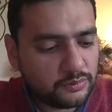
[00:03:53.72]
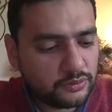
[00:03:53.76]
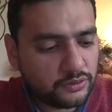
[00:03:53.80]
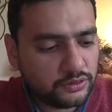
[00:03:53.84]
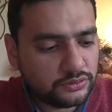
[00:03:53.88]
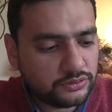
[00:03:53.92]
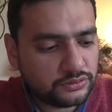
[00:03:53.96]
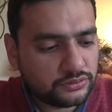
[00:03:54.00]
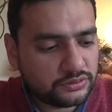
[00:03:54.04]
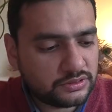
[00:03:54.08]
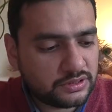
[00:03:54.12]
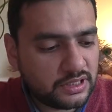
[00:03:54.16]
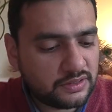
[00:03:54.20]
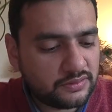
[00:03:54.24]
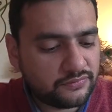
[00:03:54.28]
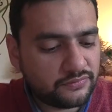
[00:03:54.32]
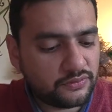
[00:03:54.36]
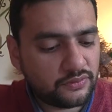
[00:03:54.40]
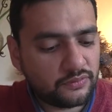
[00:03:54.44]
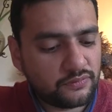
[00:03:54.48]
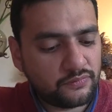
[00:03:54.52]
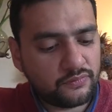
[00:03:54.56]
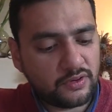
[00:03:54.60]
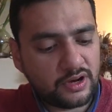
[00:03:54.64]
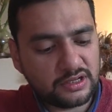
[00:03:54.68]
going to take,
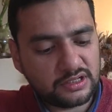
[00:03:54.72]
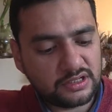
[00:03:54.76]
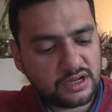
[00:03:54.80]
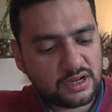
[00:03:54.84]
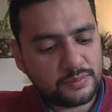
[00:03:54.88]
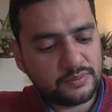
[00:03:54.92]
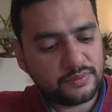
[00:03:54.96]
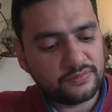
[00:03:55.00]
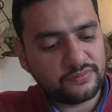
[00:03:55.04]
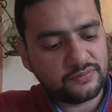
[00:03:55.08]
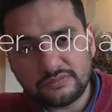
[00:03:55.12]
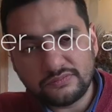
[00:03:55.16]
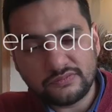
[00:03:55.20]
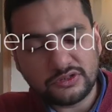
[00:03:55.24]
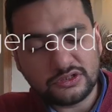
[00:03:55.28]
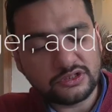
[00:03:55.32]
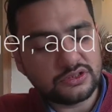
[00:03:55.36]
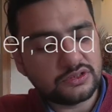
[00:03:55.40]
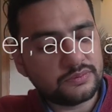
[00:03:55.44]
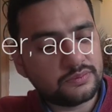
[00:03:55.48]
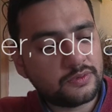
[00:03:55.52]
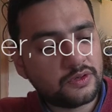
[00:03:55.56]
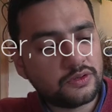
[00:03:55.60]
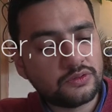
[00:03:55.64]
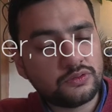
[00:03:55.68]
for 1 cup of, which is
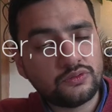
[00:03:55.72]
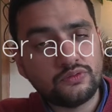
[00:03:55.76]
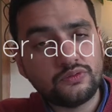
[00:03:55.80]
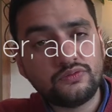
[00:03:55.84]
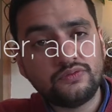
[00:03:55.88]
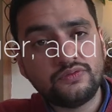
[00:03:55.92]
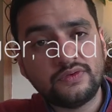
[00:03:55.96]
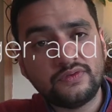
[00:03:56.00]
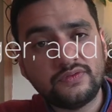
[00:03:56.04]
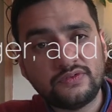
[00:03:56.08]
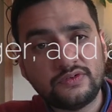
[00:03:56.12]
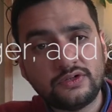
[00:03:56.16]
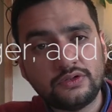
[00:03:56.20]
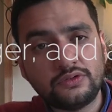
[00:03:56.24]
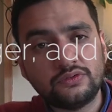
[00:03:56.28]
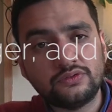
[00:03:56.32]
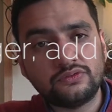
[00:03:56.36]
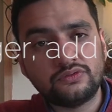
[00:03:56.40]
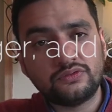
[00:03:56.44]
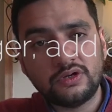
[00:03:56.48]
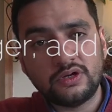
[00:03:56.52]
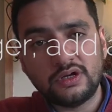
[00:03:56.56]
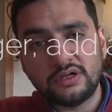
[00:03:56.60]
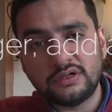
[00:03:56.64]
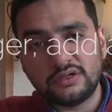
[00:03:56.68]
about 250 to
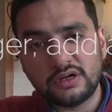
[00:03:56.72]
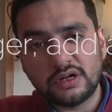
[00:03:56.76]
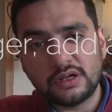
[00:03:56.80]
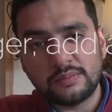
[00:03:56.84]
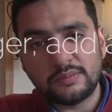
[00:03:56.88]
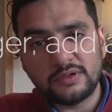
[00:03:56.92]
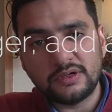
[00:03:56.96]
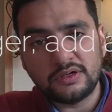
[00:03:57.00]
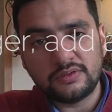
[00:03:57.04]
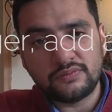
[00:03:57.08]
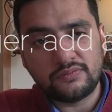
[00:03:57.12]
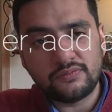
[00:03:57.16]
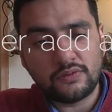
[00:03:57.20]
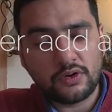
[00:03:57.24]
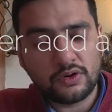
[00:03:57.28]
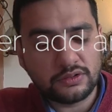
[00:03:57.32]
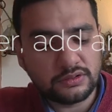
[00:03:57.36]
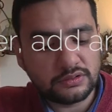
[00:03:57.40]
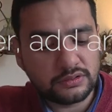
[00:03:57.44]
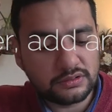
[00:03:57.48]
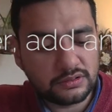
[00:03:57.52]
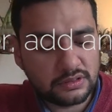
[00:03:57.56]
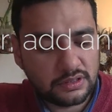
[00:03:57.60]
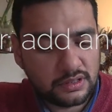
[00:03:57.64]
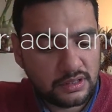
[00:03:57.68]
300 ml of
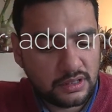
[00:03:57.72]
water,